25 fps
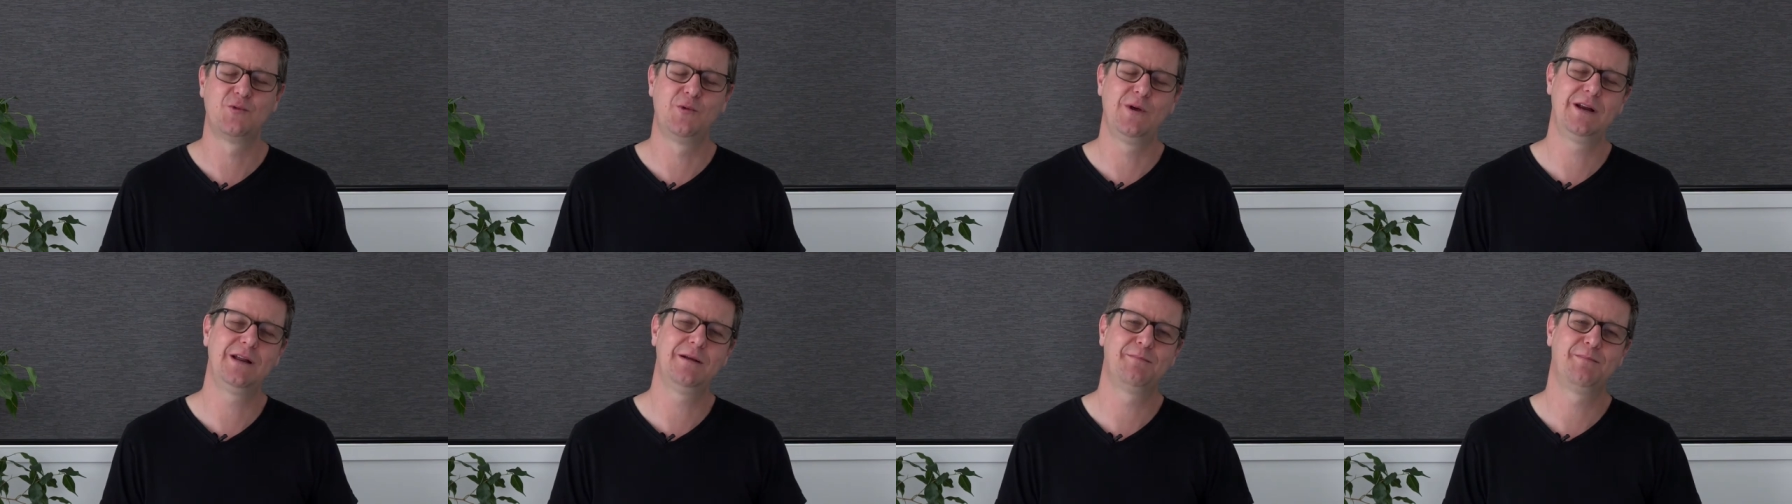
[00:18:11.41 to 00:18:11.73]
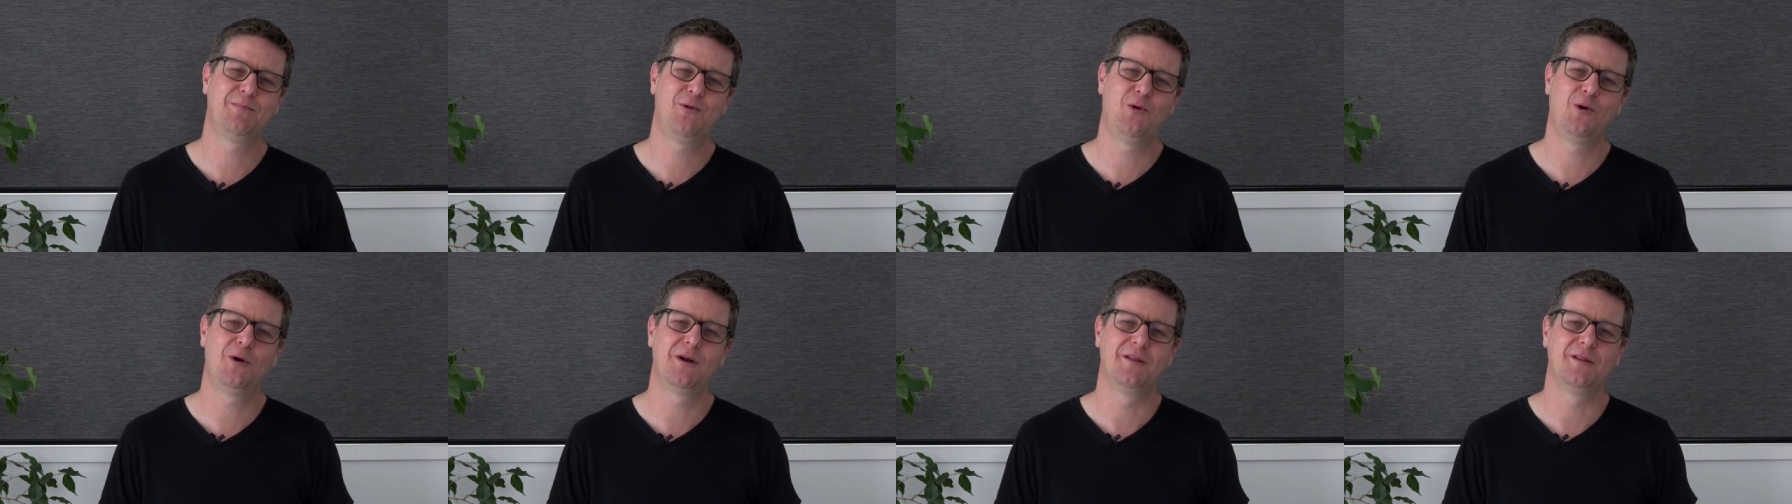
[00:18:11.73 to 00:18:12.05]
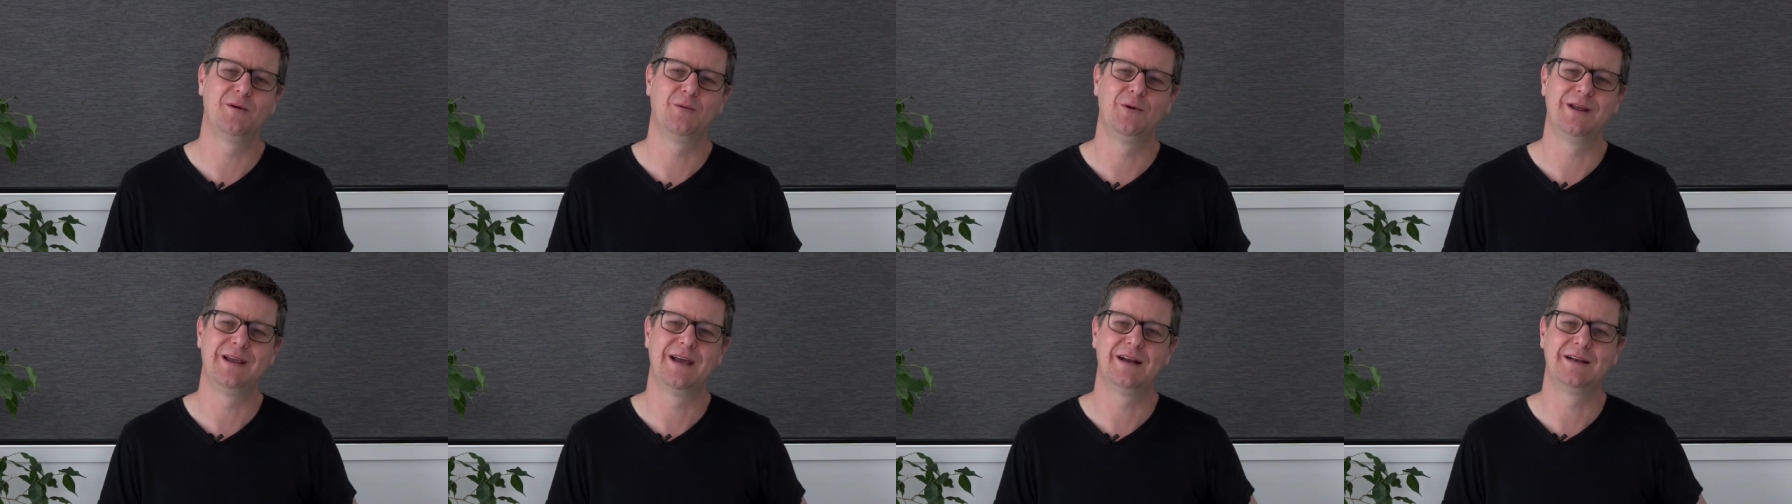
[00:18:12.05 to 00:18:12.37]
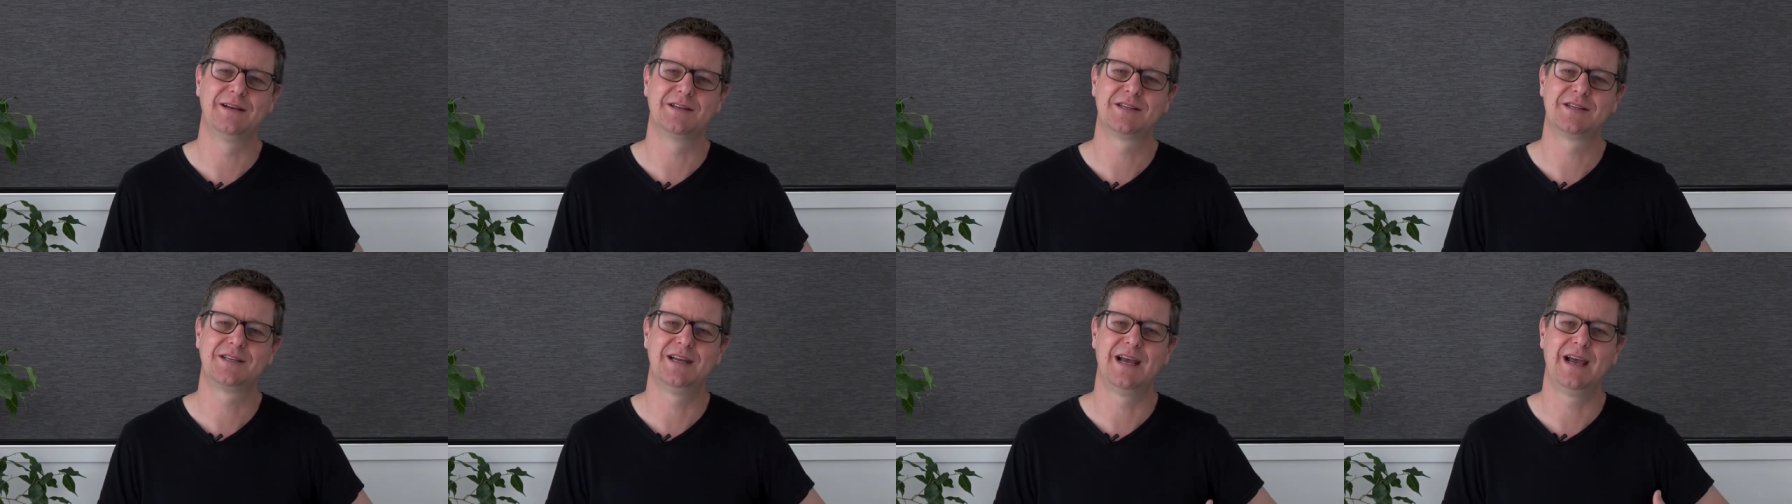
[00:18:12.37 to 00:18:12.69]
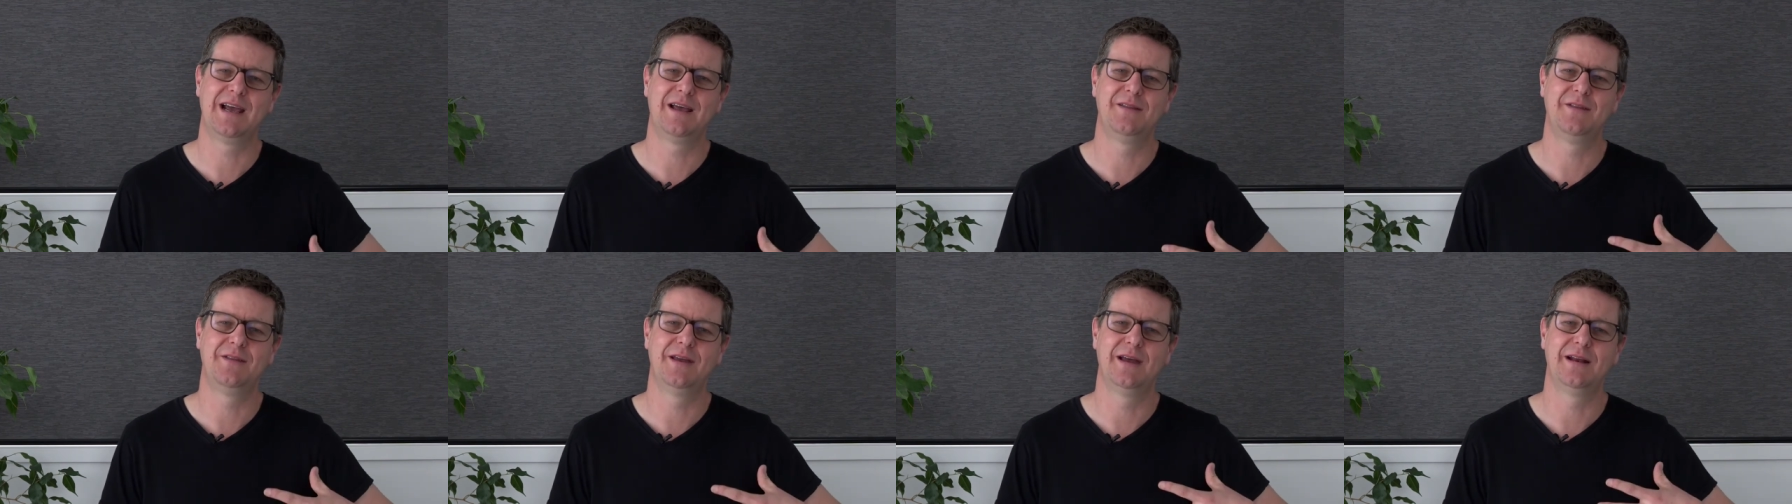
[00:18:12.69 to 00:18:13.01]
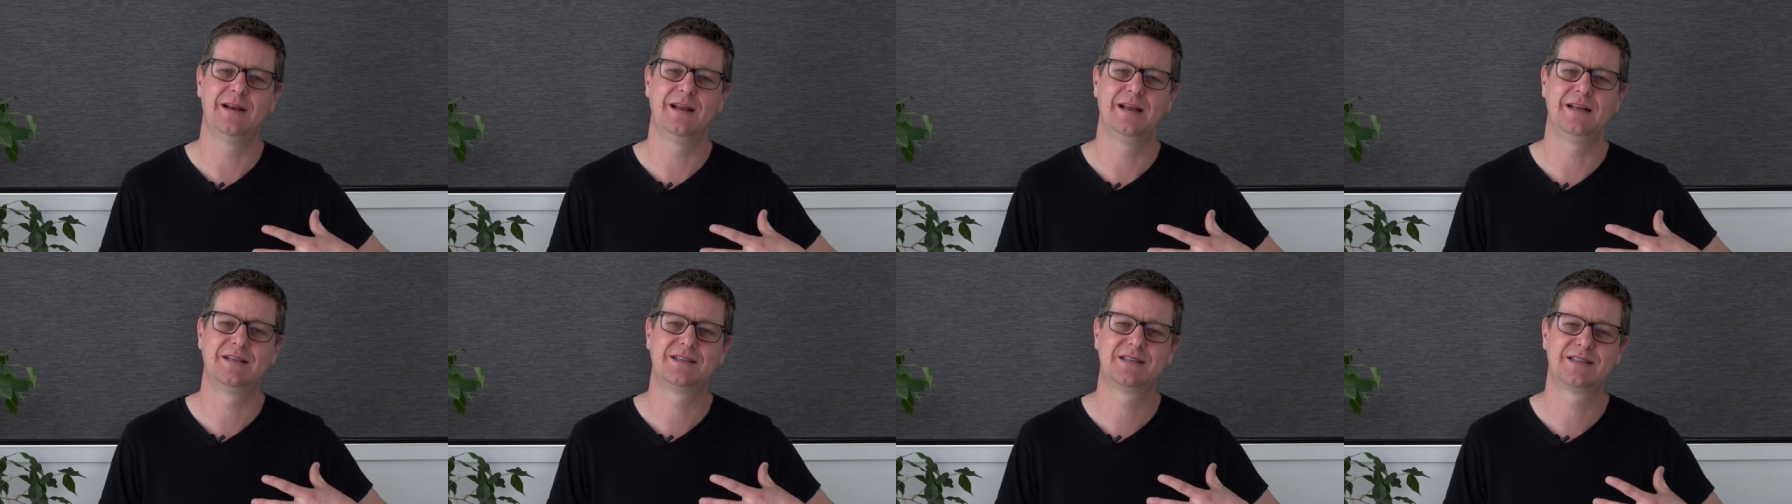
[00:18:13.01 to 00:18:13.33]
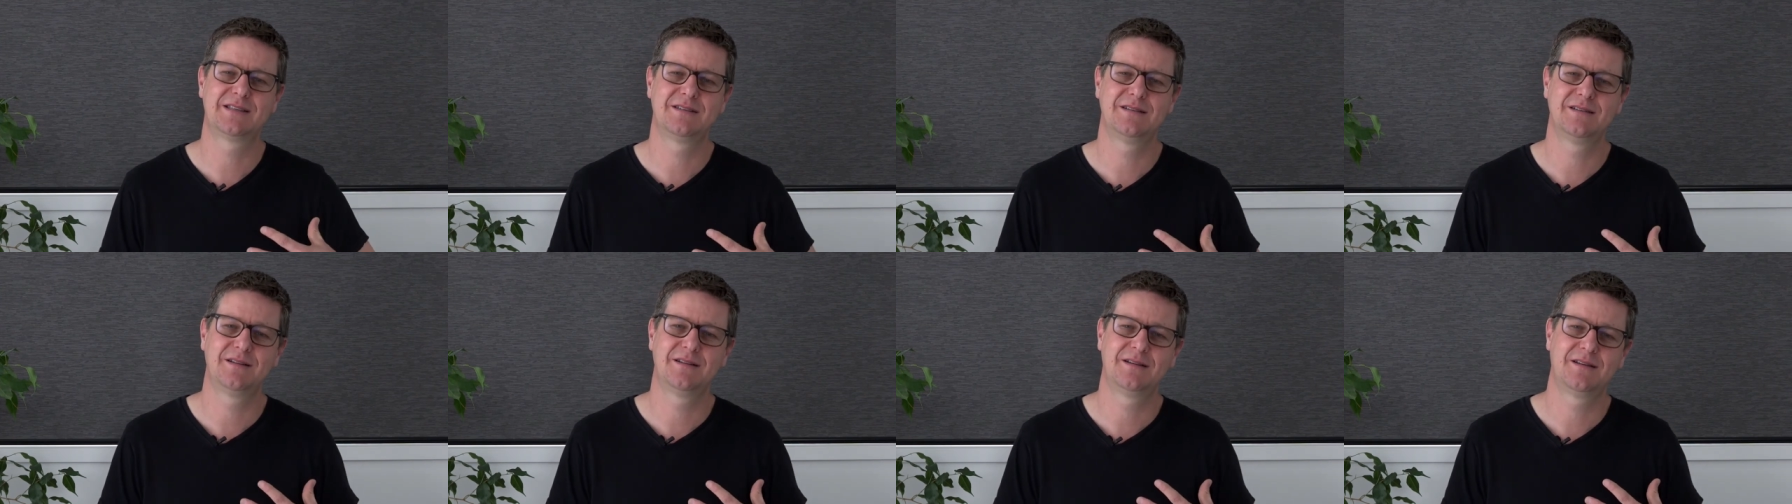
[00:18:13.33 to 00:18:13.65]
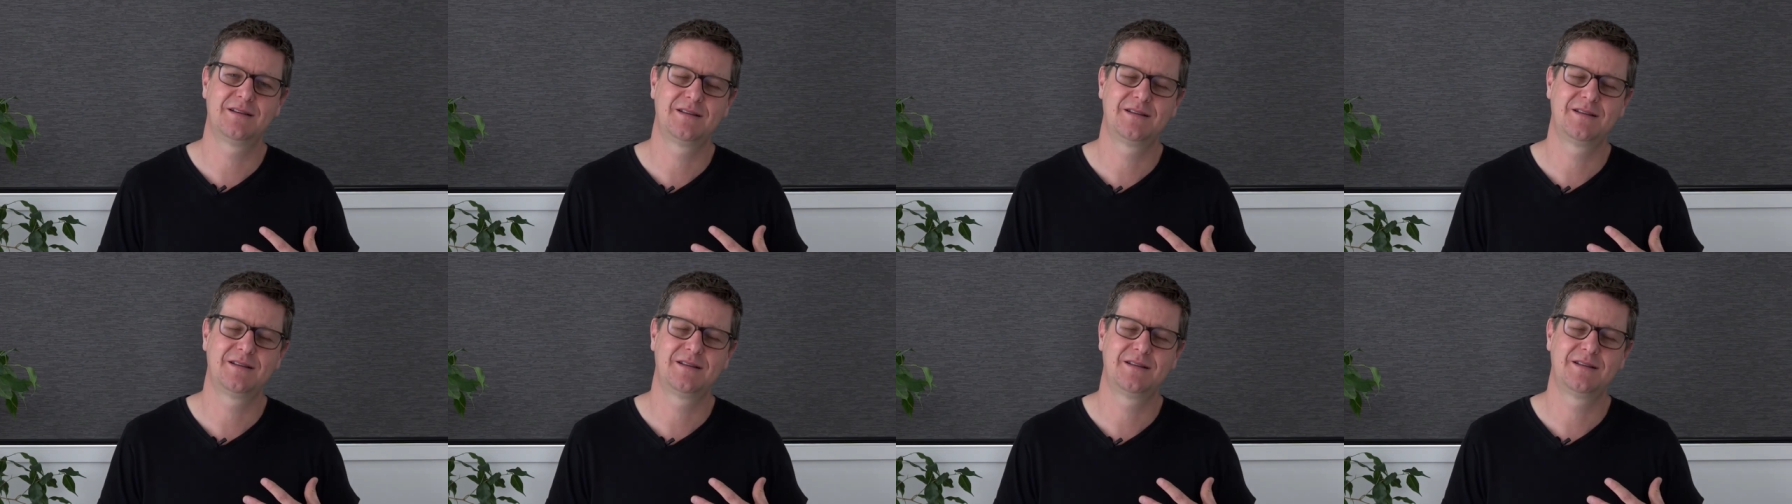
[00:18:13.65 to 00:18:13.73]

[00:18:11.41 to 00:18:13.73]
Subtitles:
really important that we understand that it's